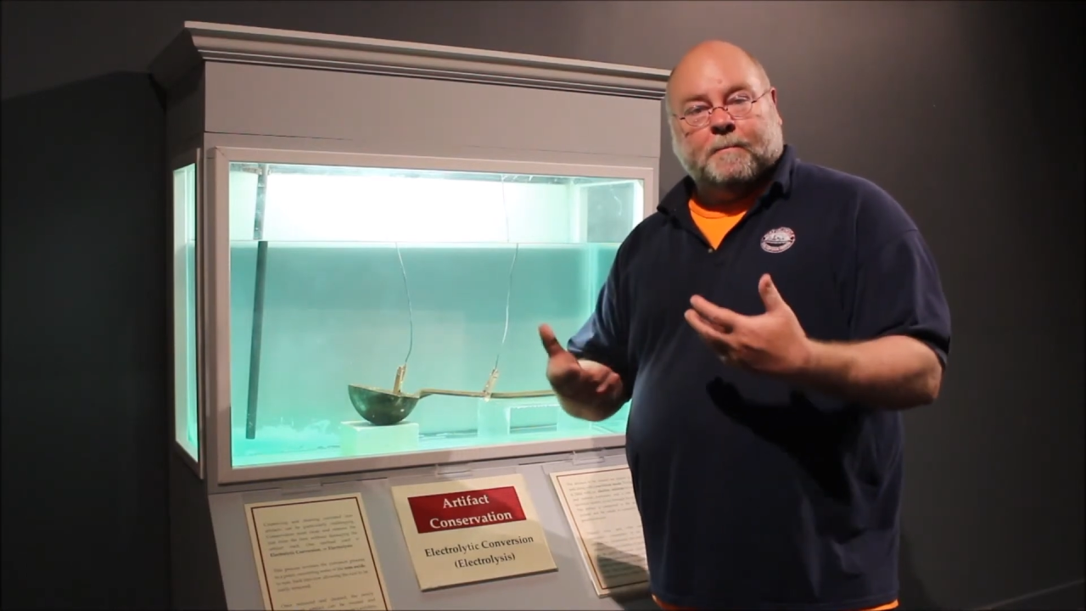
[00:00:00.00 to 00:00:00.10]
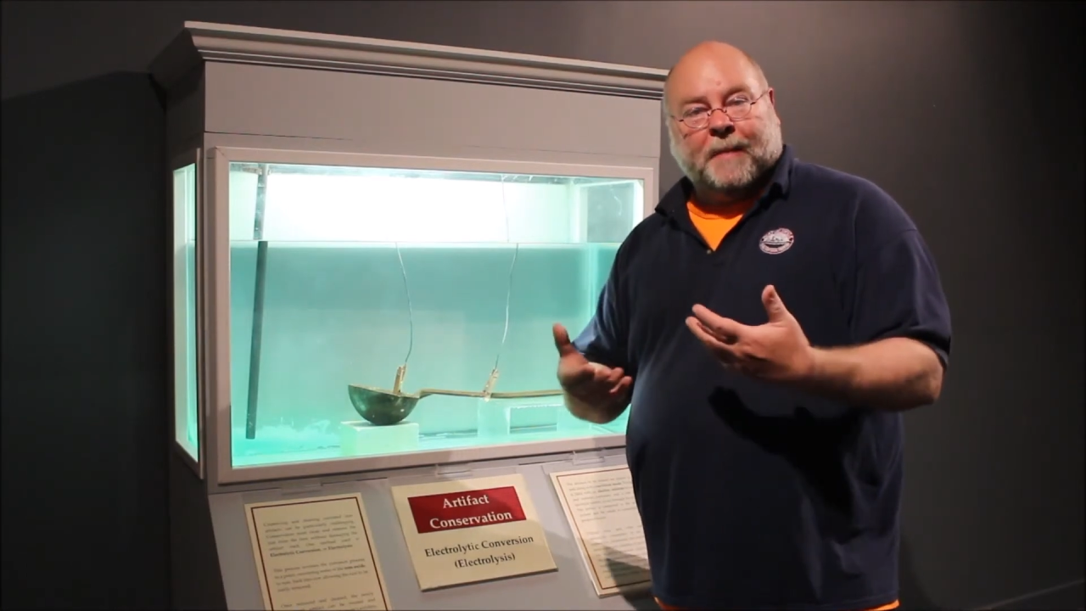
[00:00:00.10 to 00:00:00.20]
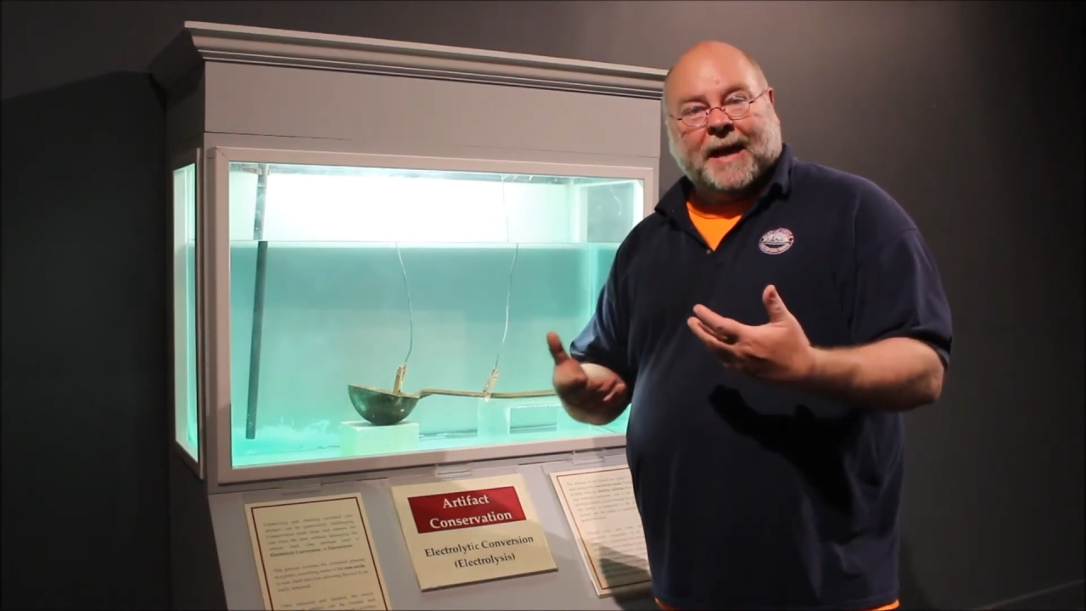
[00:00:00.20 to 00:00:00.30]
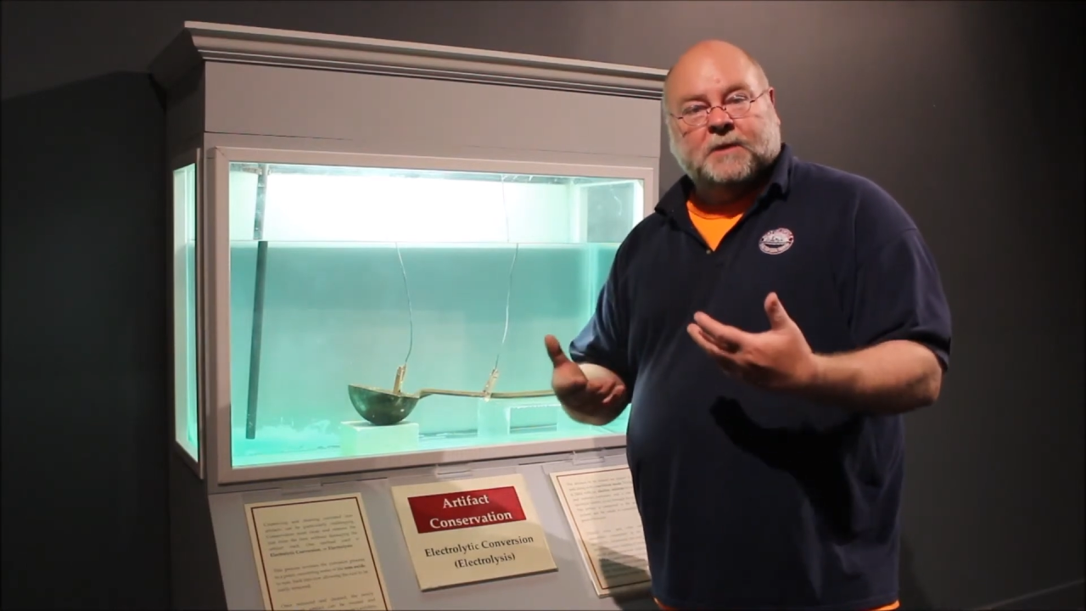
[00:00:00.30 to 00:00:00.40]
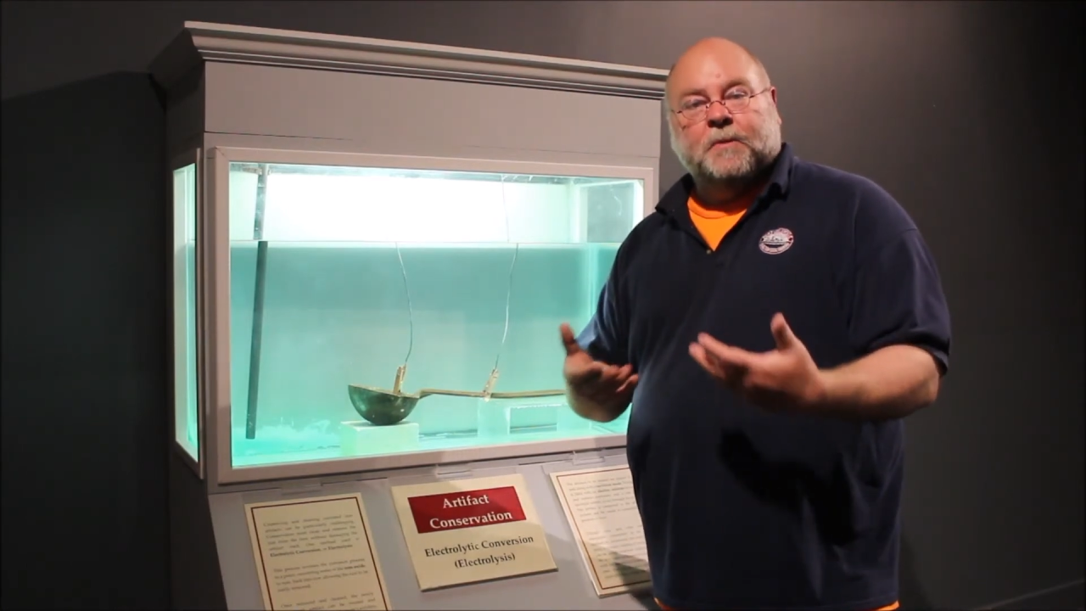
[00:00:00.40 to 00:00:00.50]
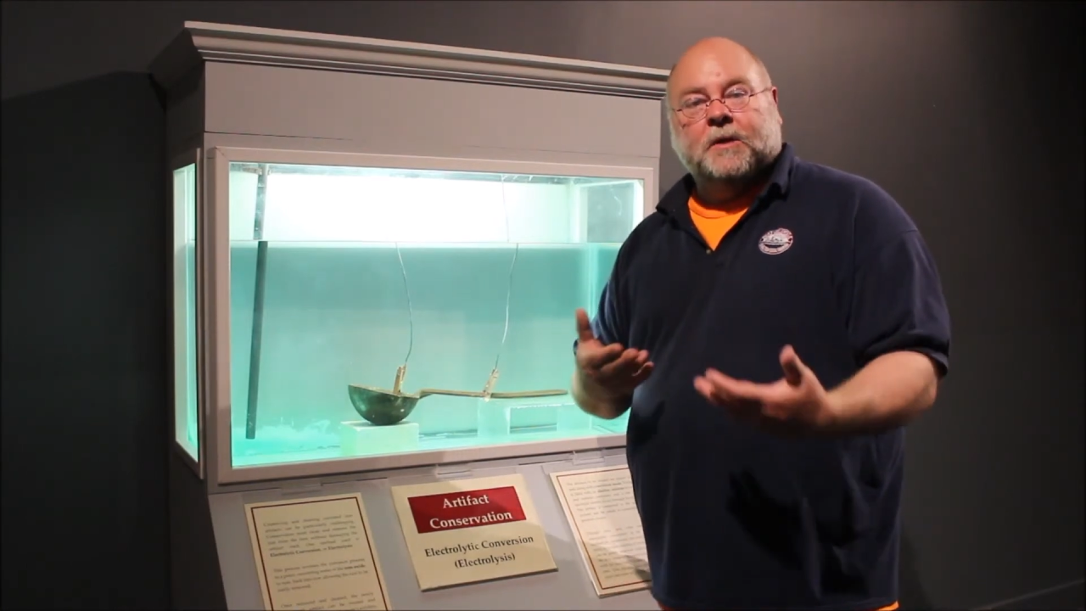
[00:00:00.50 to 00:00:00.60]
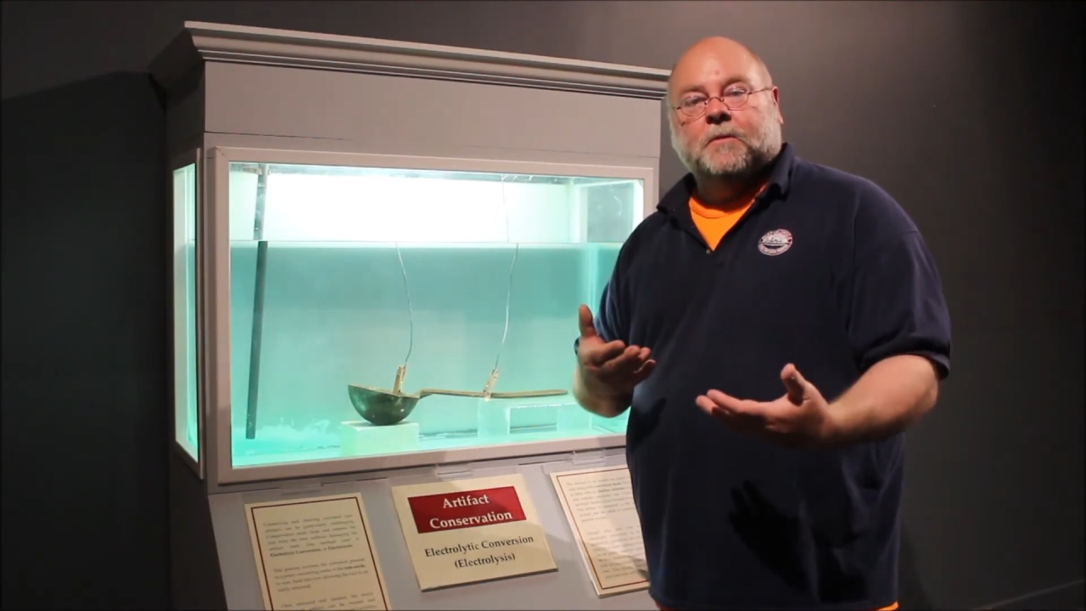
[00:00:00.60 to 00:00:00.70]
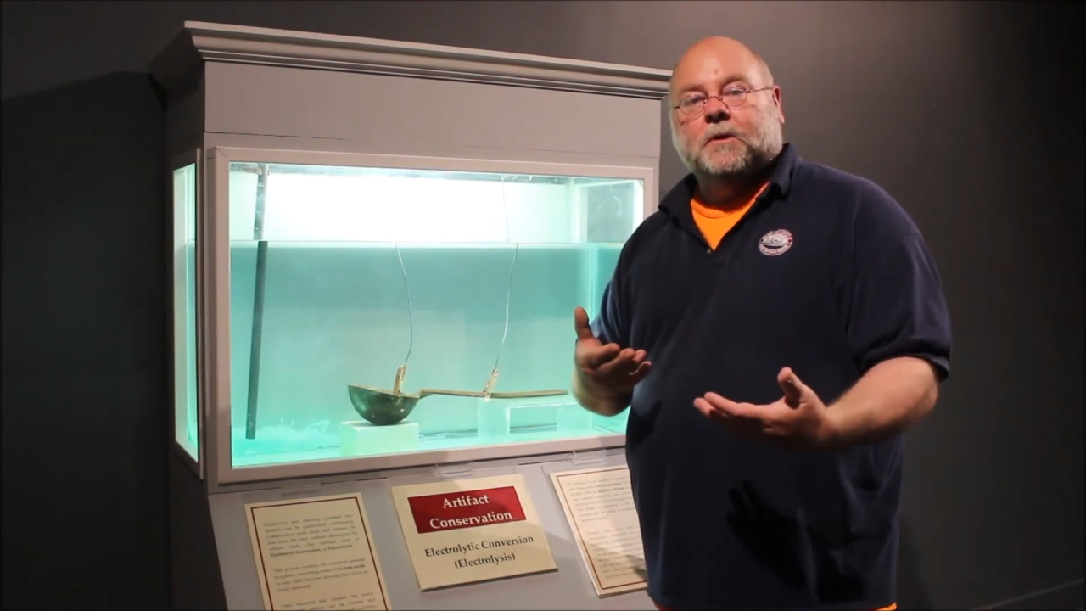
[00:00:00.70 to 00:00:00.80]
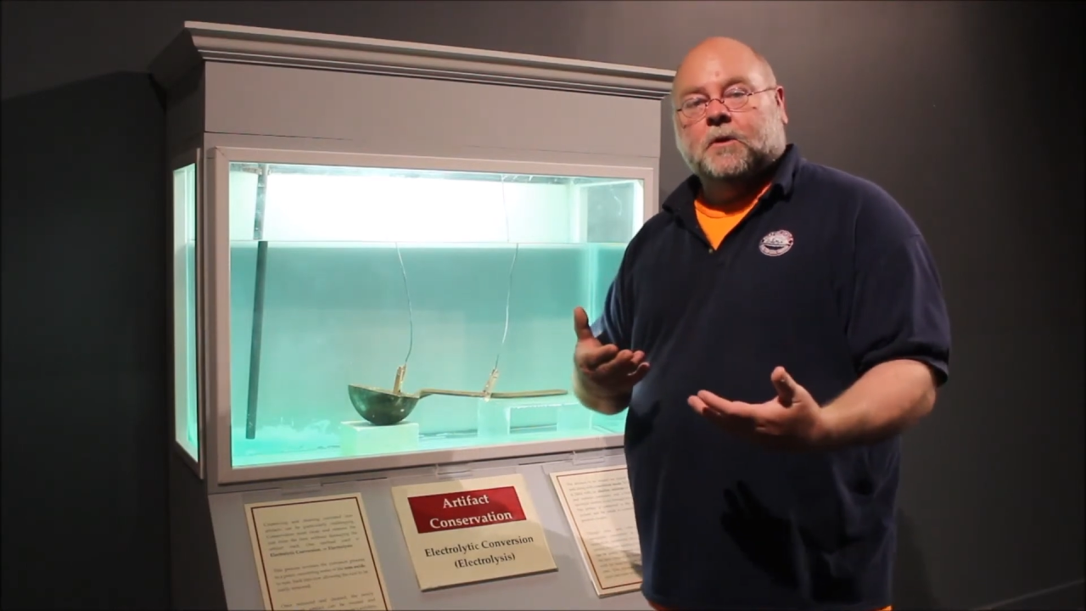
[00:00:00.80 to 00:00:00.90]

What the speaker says: blacksmith would